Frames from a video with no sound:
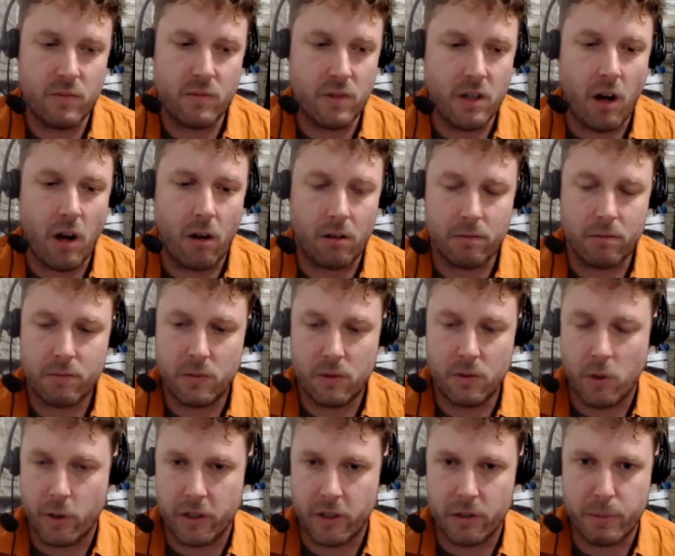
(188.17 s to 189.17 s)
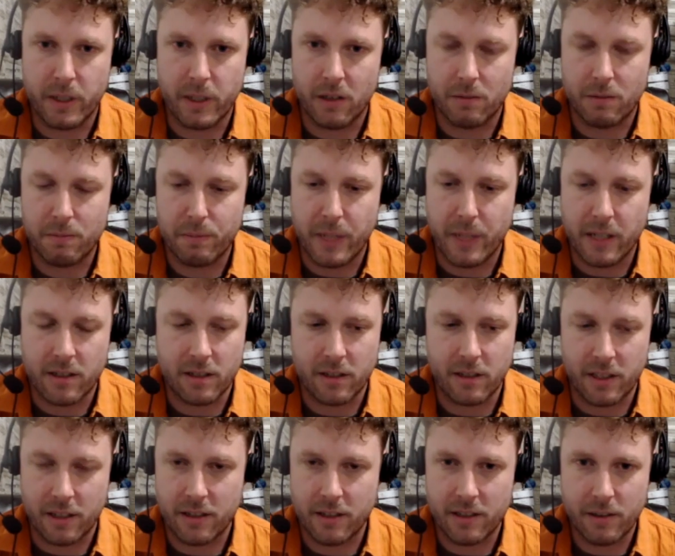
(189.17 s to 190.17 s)
all orange pill,
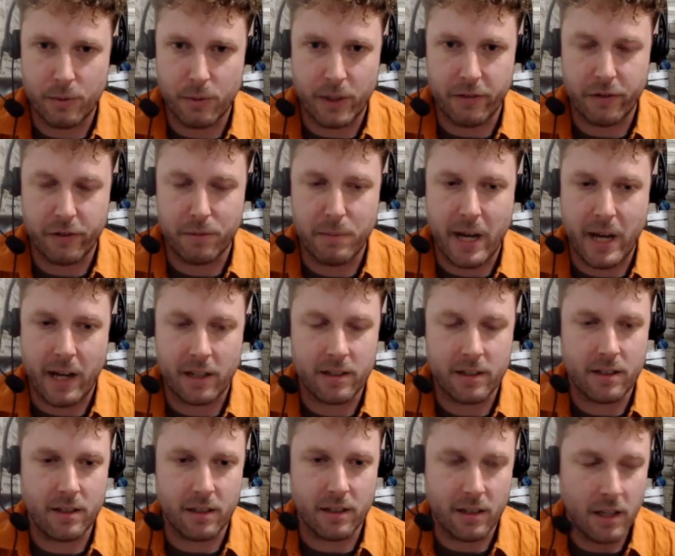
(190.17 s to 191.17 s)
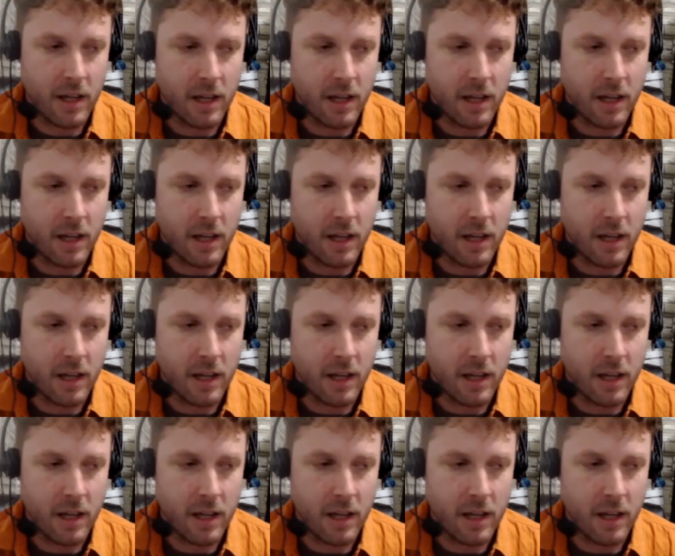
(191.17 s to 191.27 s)
basically went from Max to